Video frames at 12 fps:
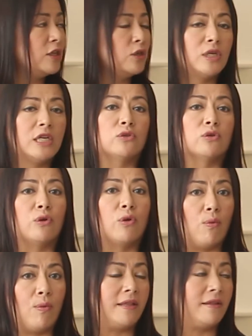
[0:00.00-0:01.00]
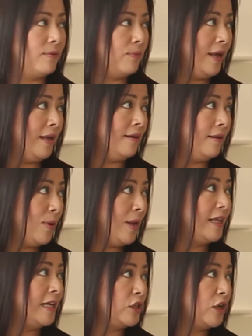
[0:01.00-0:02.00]
and you need to know when
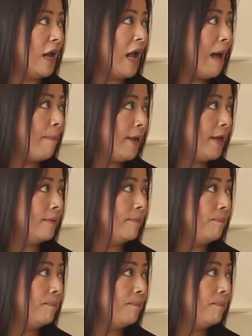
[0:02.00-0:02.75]
that's gonna happen.